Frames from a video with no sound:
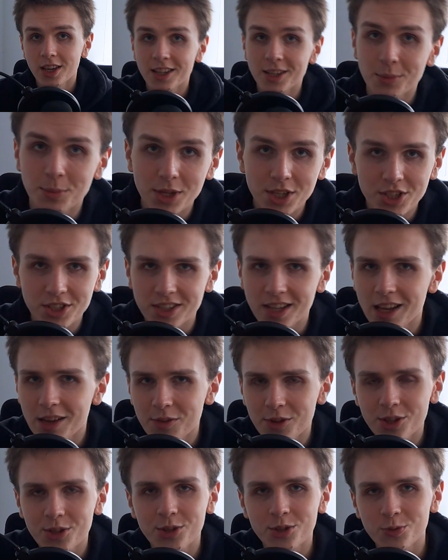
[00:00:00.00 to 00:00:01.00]
Imagine
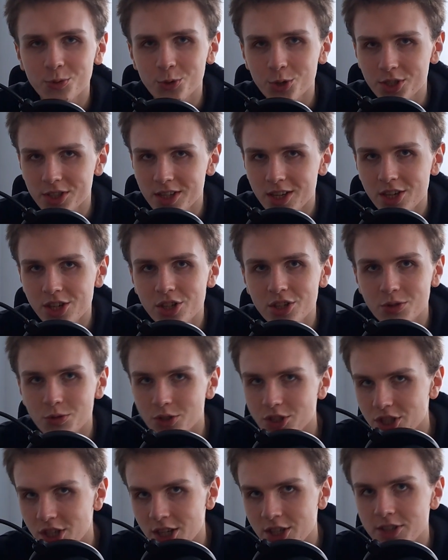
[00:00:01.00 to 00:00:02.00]
having a conversation
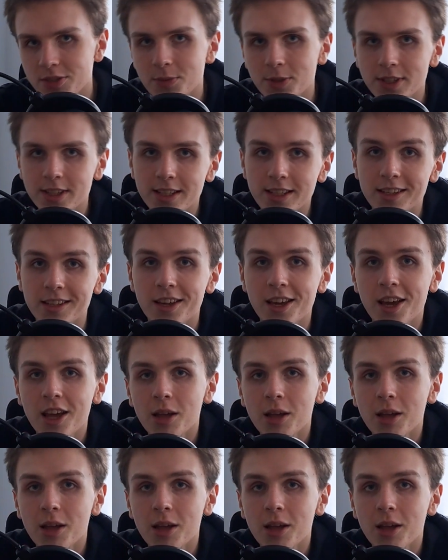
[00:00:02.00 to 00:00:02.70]
with ChatGPT,